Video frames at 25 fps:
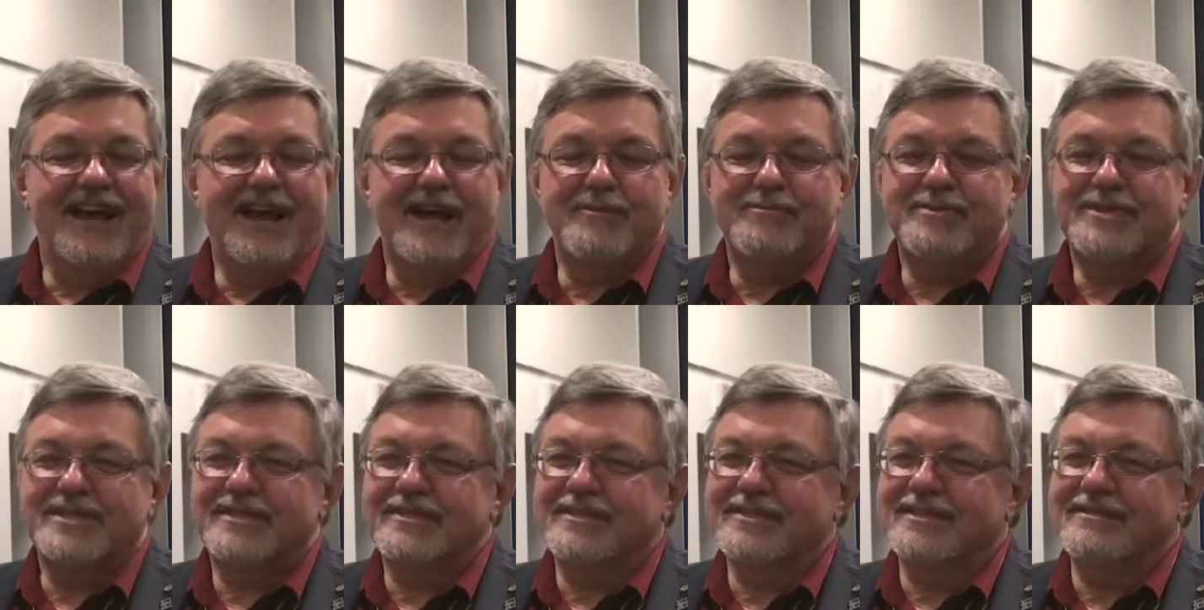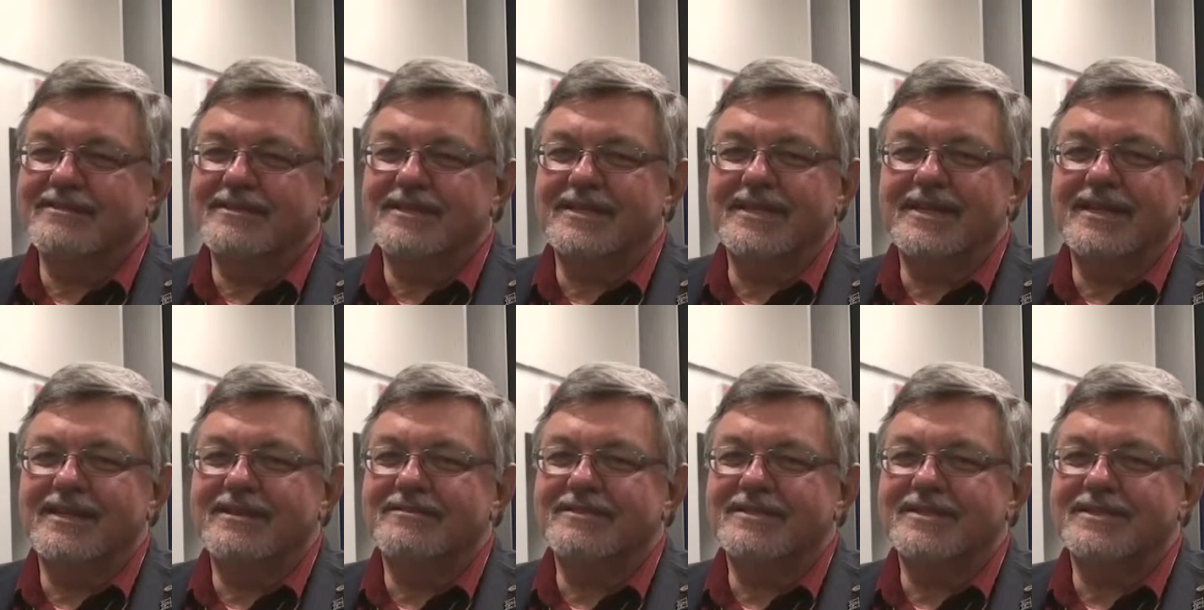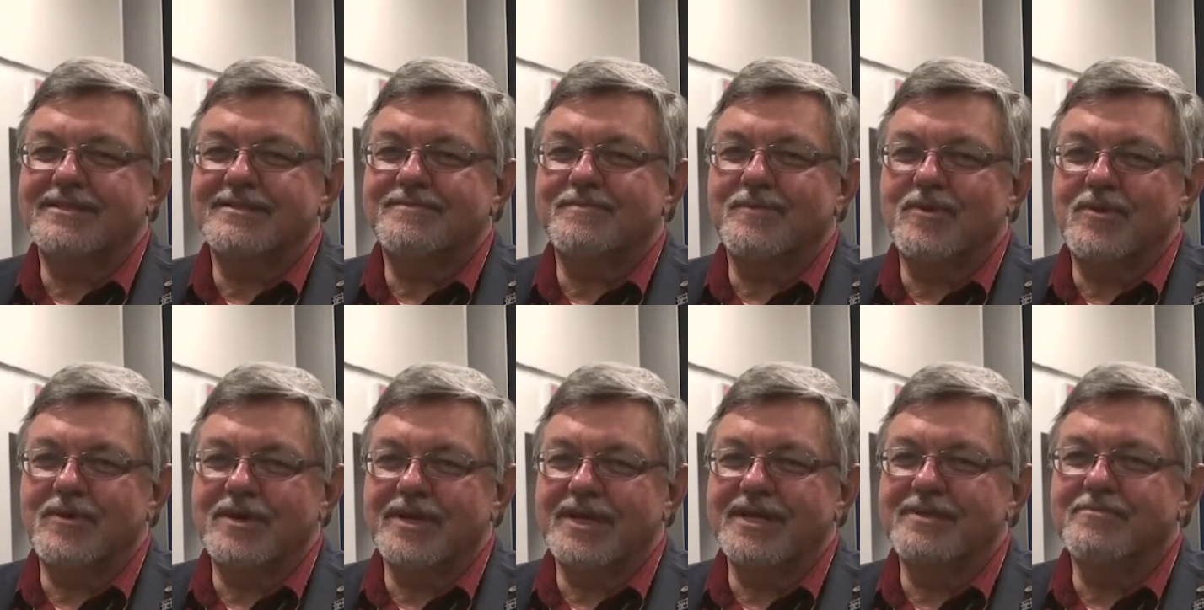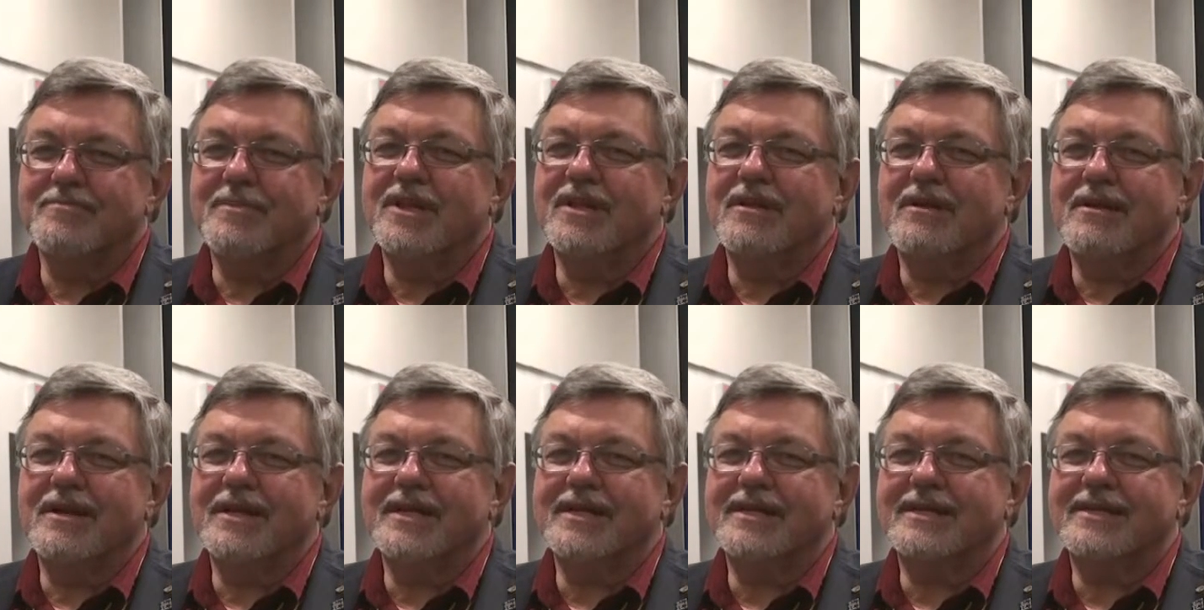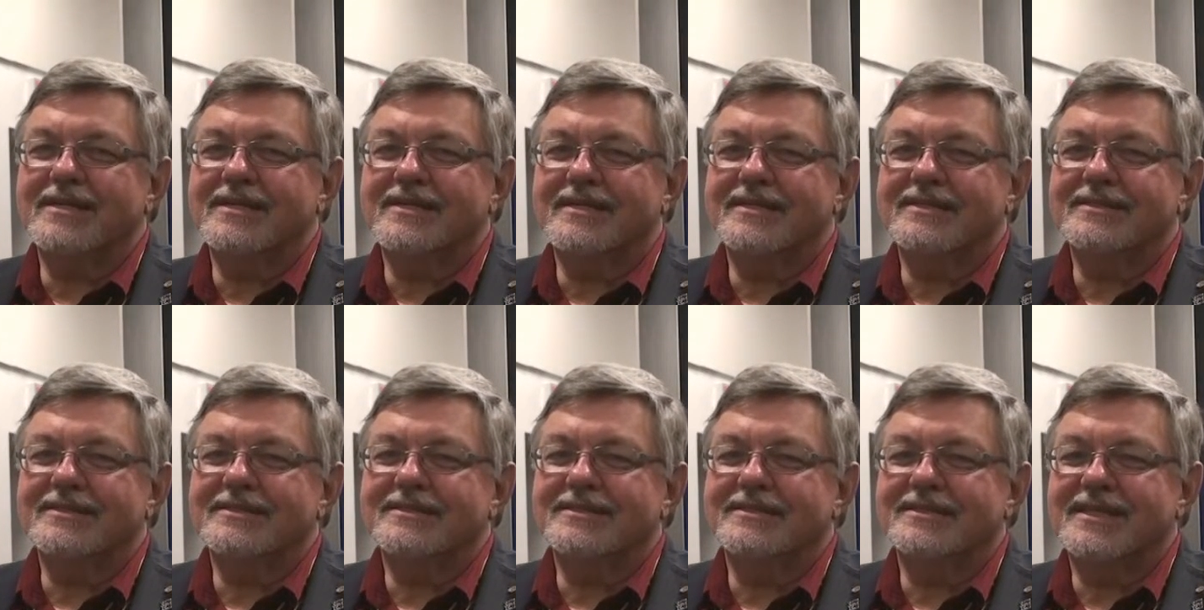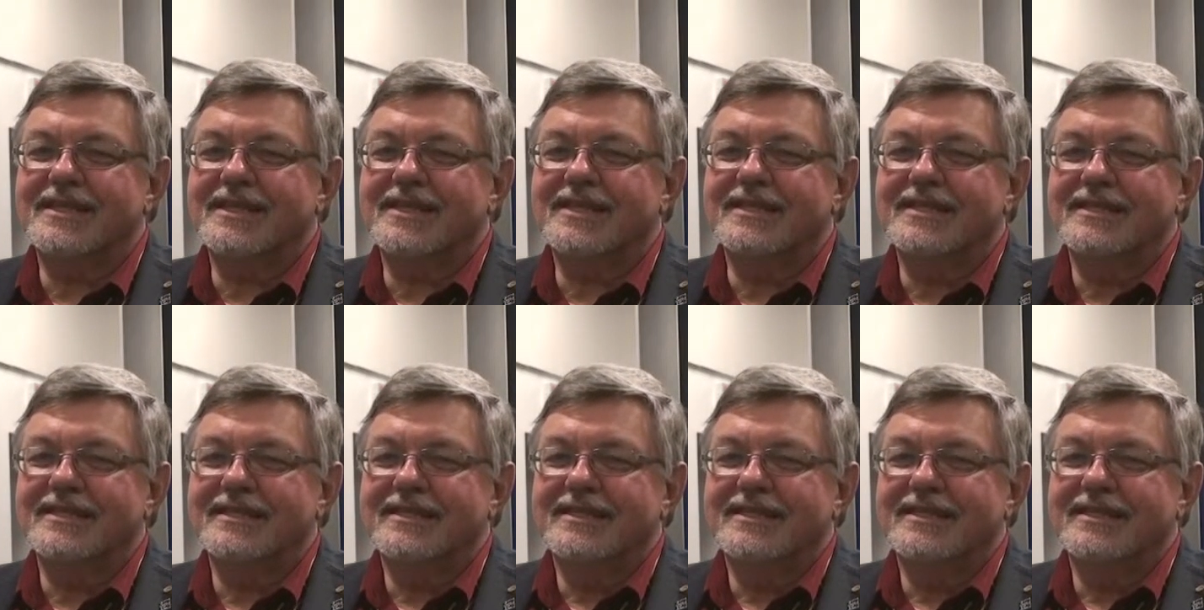Absolutely, uh, I was born in Malartic and uh,